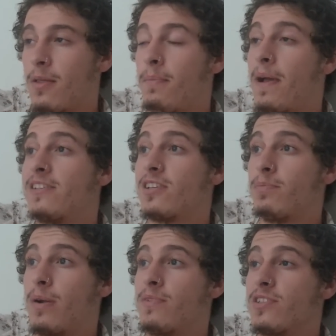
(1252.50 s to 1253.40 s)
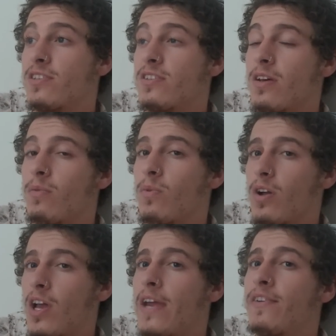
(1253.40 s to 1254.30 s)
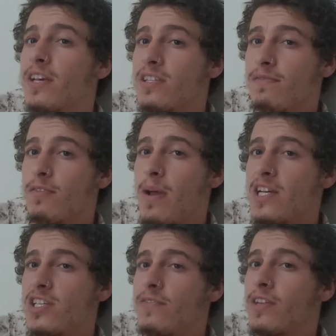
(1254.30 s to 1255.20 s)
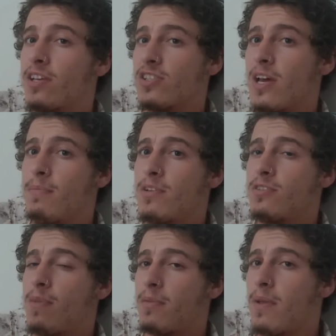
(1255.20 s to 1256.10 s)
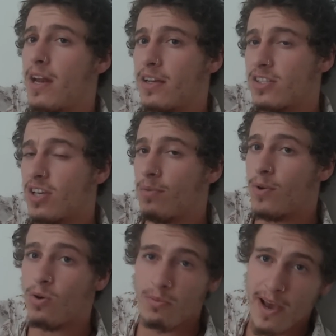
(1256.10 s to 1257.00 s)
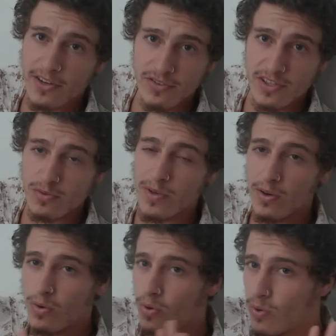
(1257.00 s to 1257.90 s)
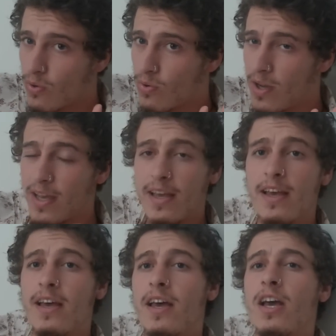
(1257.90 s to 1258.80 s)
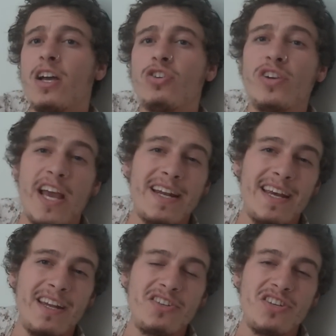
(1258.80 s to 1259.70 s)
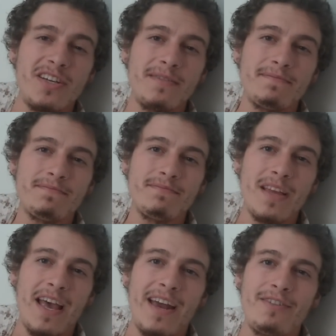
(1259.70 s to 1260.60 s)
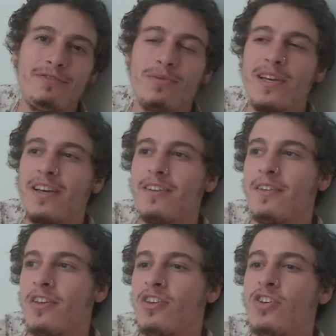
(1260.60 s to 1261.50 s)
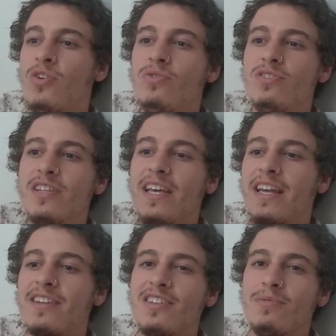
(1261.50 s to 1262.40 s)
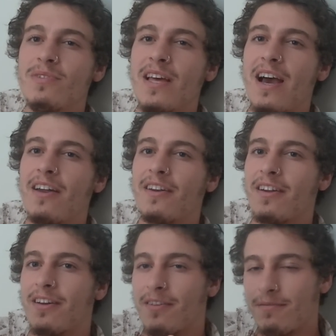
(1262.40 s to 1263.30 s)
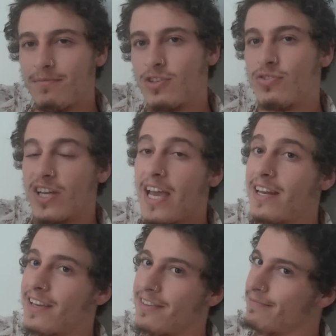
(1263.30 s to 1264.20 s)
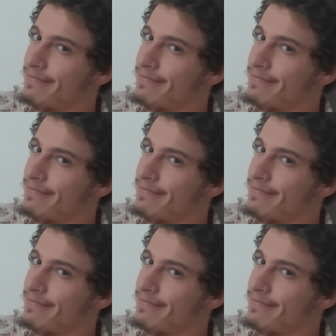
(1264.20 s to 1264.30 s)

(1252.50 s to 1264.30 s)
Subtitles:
the basic premise is that everything is information, everything is numbers, mathematics. We're all batteries. We all create energy, and if we're using energy without creating it,